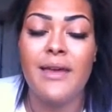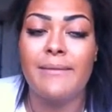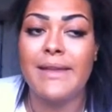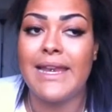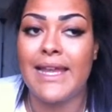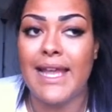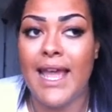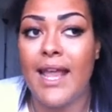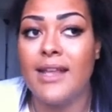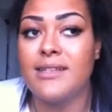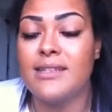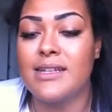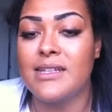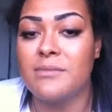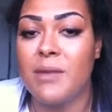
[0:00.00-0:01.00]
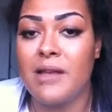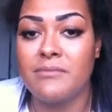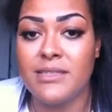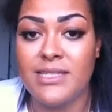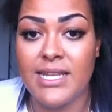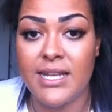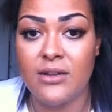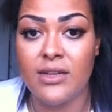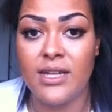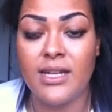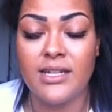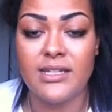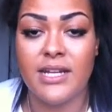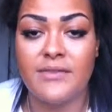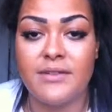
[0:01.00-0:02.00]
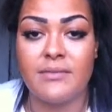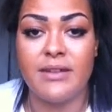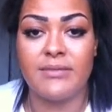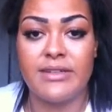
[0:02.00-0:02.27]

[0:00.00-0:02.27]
pillowcases, but I'm sitting on it because I have to make